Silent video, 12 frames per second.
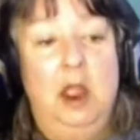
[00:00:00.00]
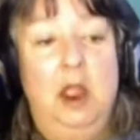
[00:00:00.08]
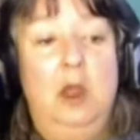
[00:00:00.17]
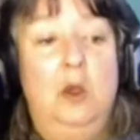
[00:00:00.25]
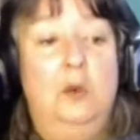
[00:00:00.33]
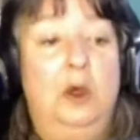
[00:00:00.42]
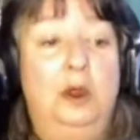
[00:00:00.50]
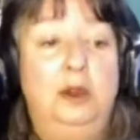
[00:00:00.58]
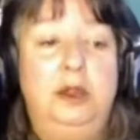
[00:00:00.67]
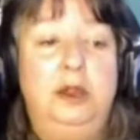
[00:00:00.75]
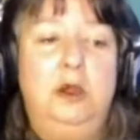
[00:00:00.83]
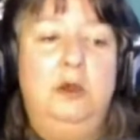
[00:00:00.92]
well,
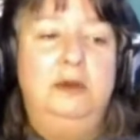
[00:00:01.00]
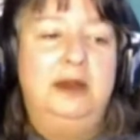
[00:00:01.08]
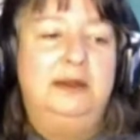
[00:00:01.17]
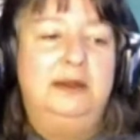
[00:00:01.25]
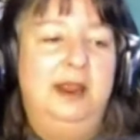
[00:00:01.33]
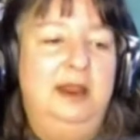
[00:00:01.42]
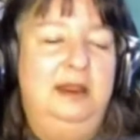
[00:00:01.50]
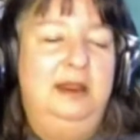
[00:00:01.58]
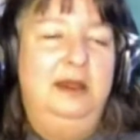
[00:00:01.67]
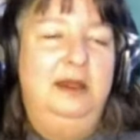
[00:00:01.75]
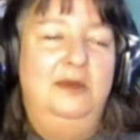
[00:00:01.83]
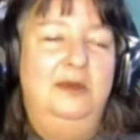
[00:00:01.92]
that's like,
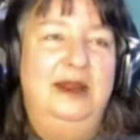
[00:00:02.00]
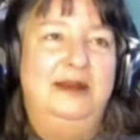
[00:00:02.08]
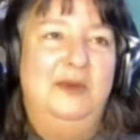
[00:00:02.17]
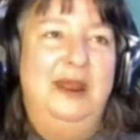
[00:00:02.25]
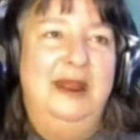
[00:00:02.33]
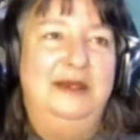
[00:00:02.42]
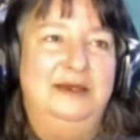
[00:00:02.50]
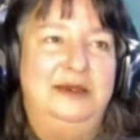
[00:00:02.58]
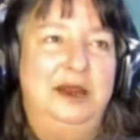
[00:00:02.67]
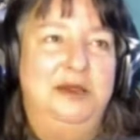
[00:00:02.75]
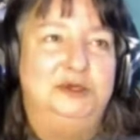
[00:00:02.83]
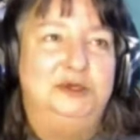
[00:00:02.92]
that's why I didn't
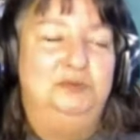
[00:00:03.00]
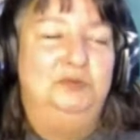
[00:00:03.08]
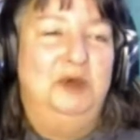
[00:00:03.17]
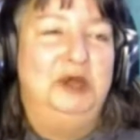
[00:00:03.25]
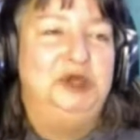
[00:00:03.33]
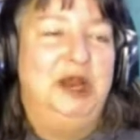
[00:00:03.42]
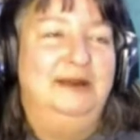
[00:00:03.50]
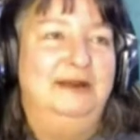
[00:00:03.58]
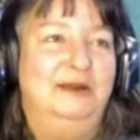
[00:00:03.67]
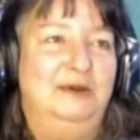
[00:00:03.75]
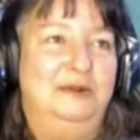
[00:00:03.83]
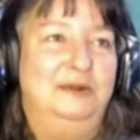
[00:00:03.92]
touch much on
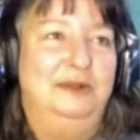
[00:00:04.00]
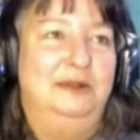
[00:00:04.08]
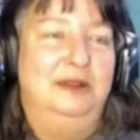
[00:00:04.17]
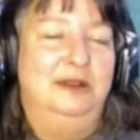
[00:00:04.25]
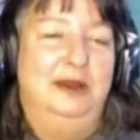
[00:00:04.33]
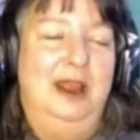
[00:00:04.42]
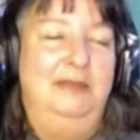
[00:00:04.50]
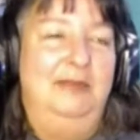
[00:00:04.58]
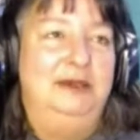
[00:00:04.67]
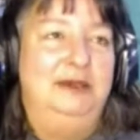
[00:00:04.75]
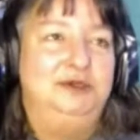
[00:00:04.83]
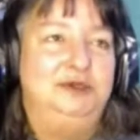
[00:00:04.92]
the
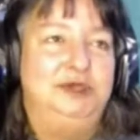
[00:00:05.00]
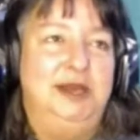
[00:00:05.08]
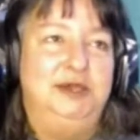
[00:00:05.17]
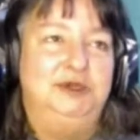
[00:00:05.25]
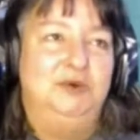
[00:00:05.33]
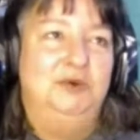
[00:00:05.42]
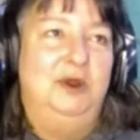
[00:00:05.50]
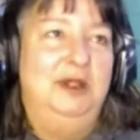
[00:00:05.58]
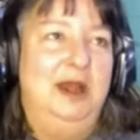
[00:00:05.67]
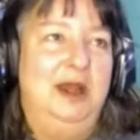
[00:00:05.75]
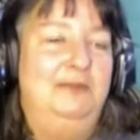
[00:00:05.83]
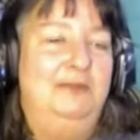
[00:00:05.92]
climate change or
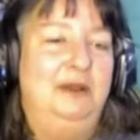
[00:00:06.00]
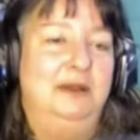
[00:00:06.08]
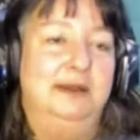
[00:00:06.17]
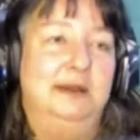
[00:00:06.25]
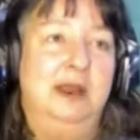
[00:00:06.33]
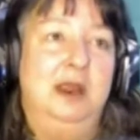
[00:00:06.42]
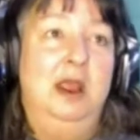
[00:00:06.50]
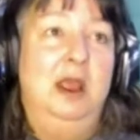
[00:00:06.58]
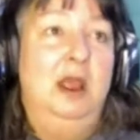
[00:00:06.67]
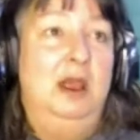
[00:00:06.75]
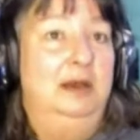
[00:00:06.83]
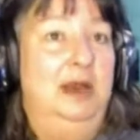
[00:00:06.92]
whatnot, because
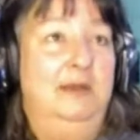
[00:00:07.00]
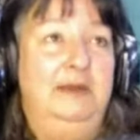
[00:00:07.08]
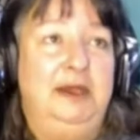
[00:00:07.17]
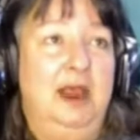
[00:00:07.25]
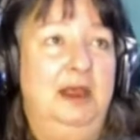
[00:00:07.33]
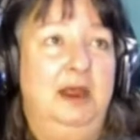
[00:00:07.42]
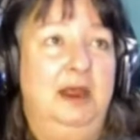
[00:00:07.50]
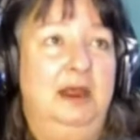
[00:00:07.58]
let me tell you,